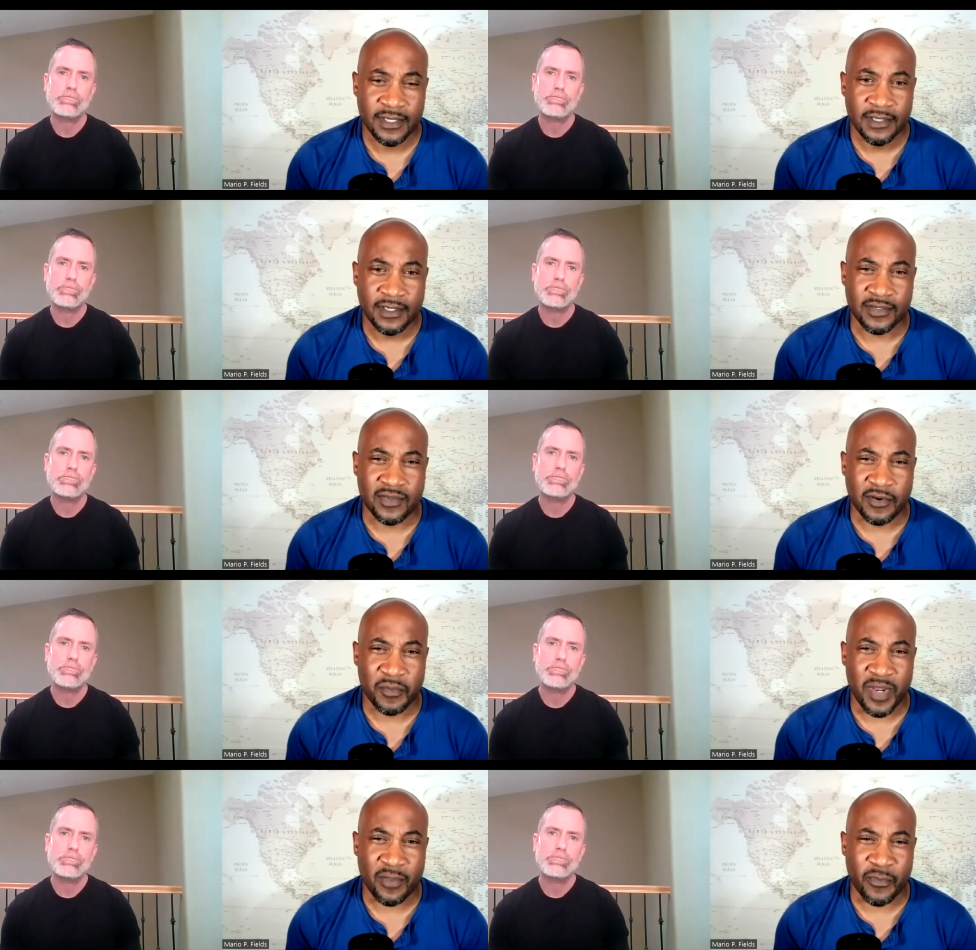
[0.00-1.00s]
Speaker 1: it's going to
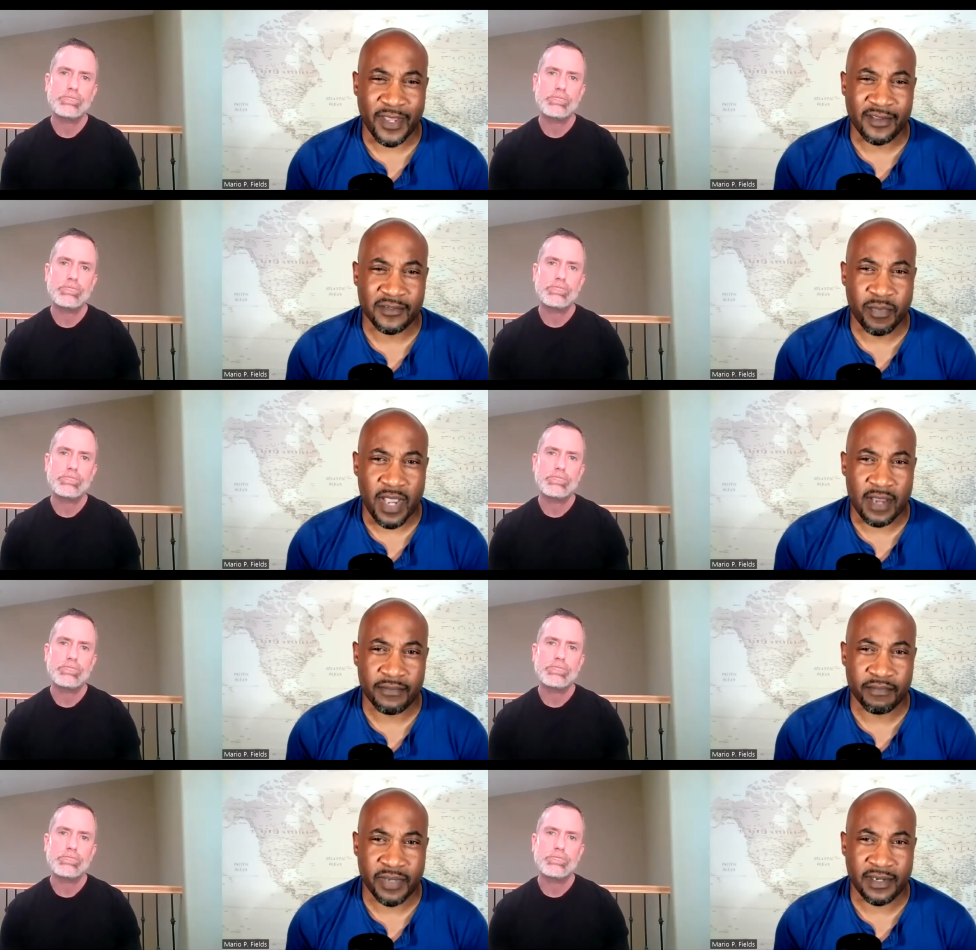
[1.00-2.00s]
make things bad,
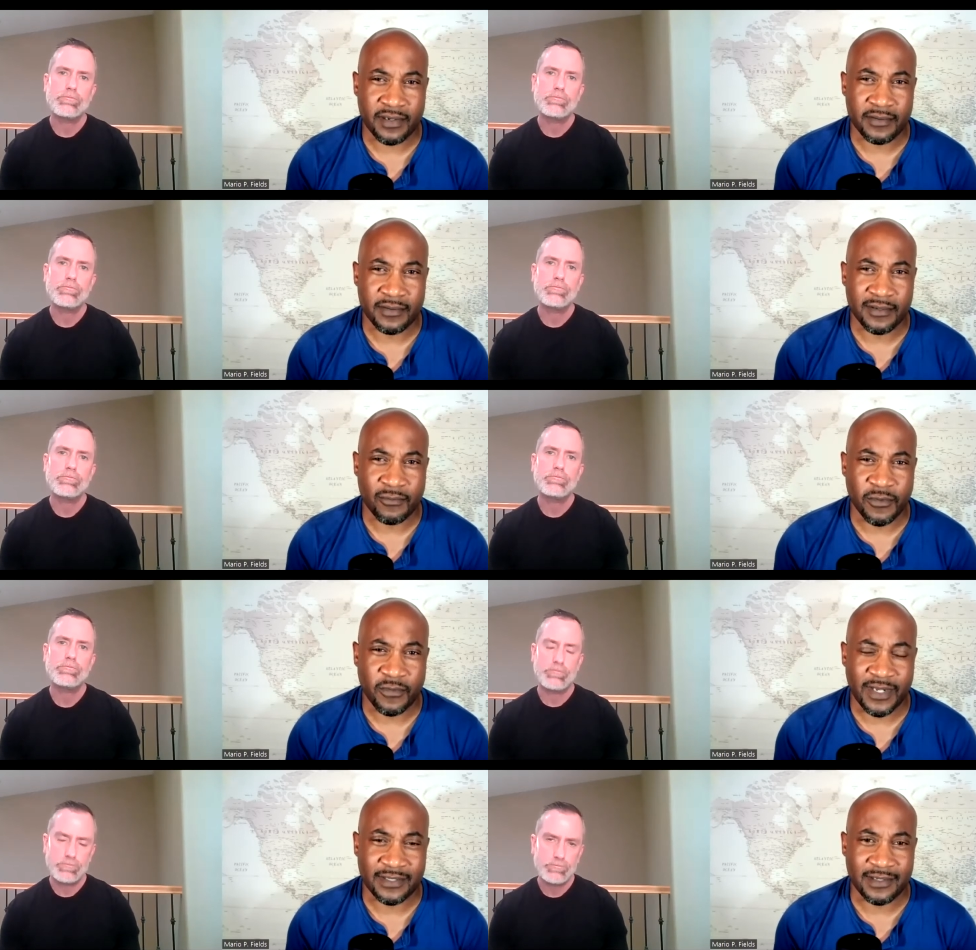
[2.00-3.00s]
better and
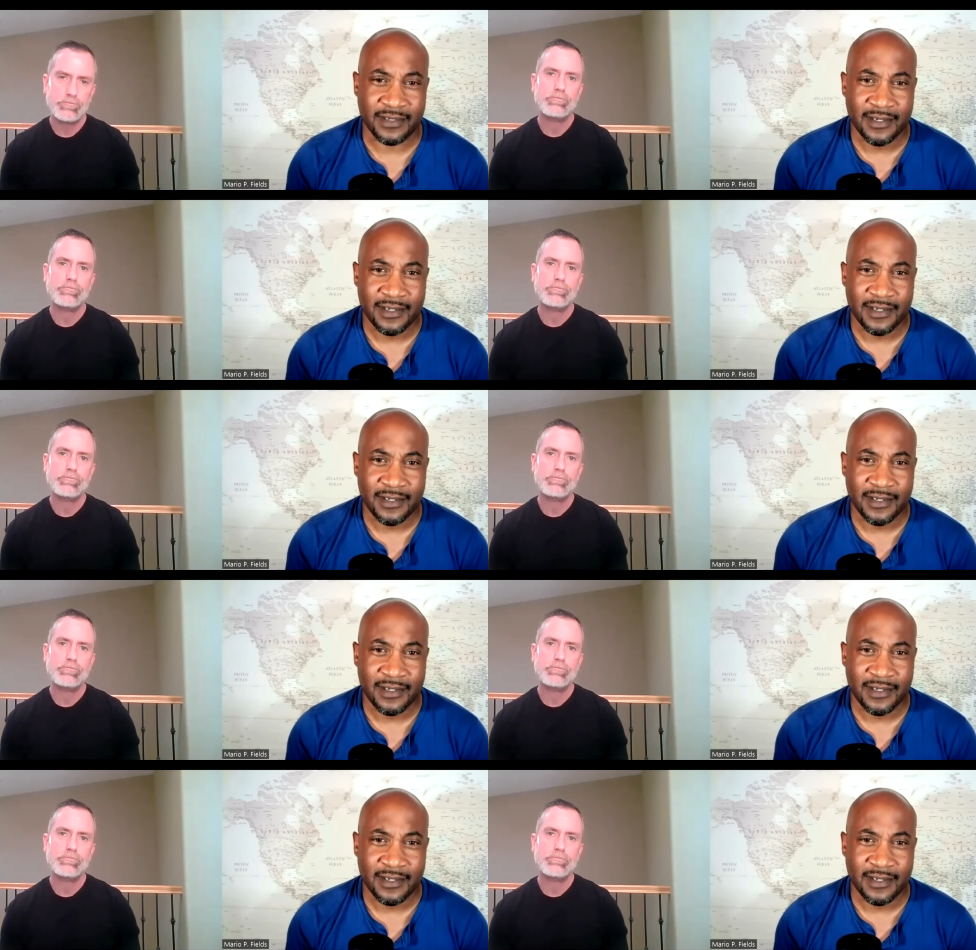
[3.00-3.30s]
reflecting